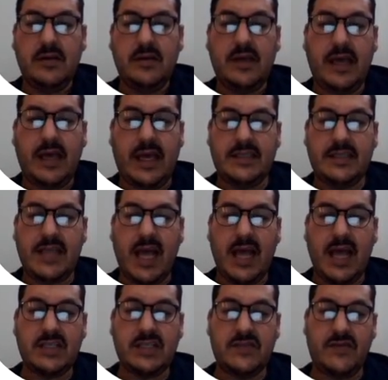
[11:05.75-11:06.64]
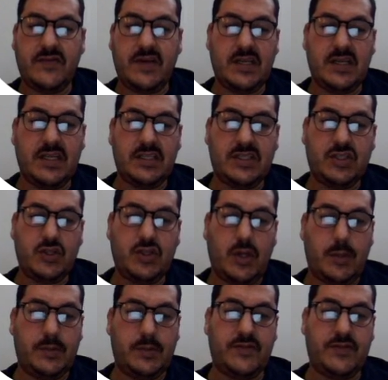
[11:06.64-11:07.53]
It has various
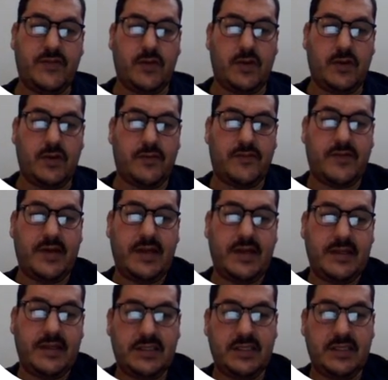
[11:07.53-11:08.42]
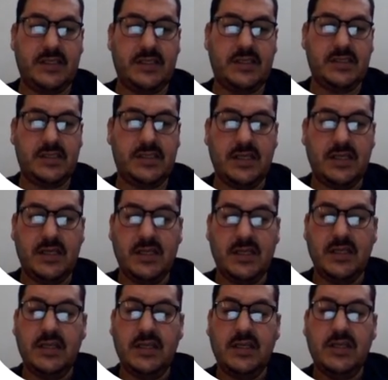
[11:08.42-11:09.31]
jobs for volunteers.
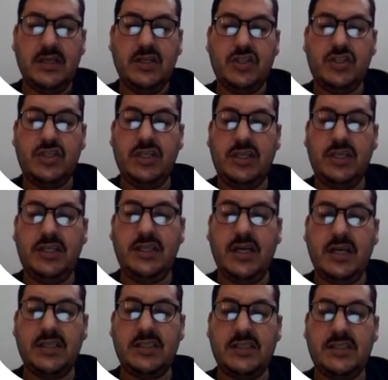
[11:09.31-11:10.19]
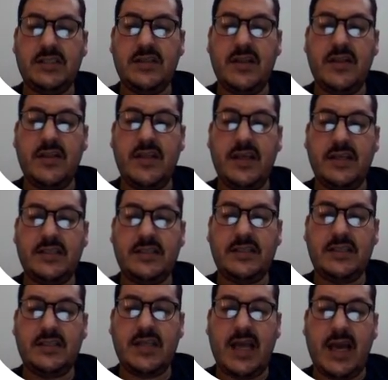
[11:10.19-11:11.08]
She does
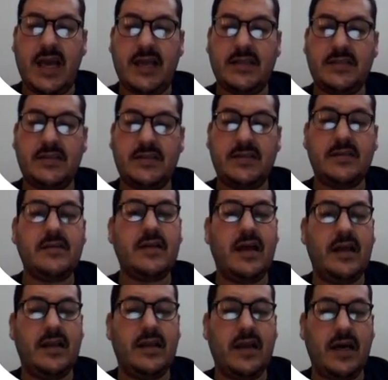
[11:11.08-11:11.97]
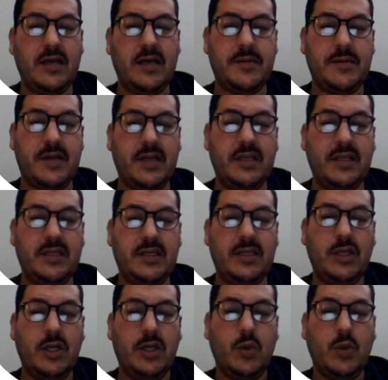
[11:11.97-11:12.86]
this at a library
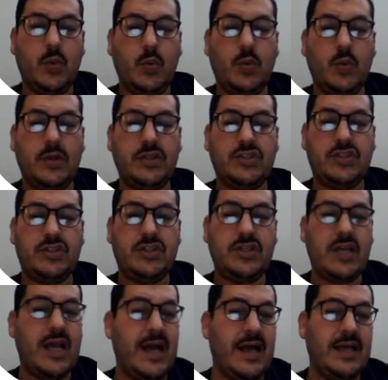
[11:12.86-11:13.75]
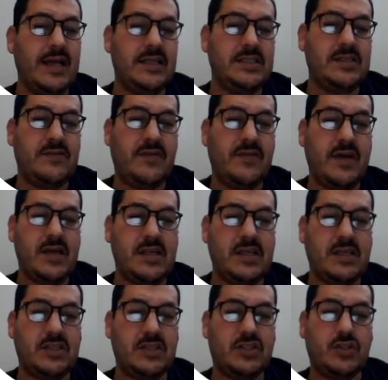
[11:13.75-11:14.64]
which has
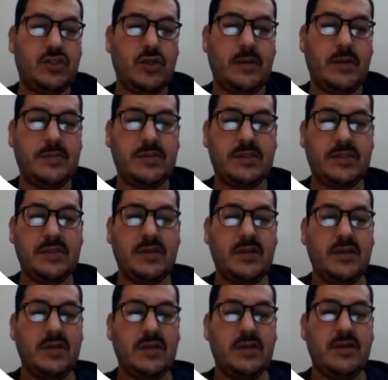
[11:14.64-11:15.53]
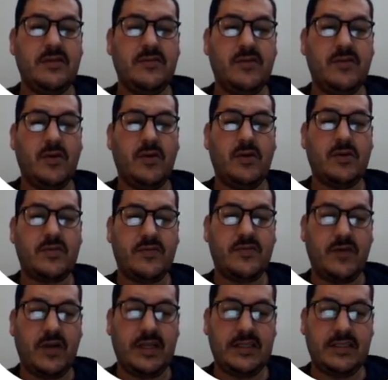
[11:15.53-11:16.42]
various jobs for
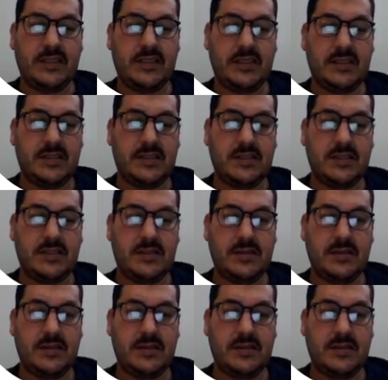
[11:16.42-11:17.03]
volunteers.